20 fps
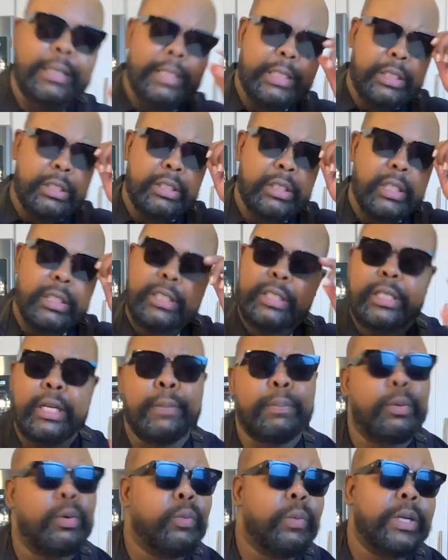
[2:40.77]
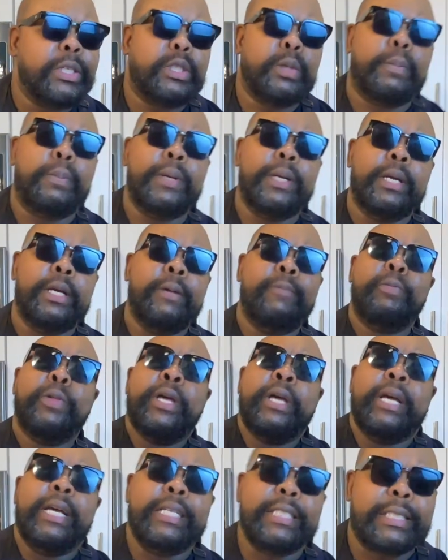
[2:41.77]
This is a simple recipe.
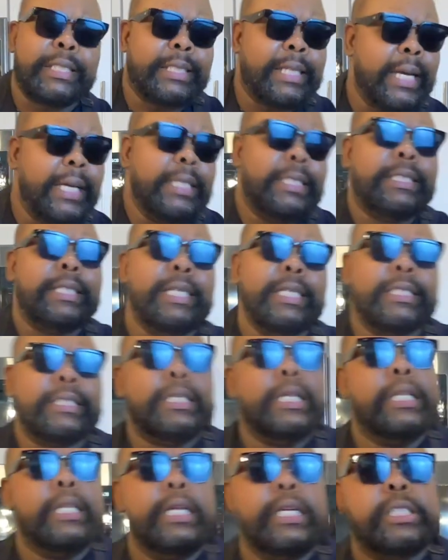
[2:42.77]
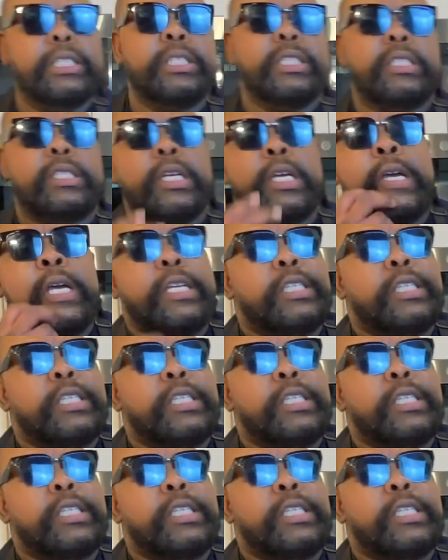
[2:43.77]
It's tasty, it's delicious.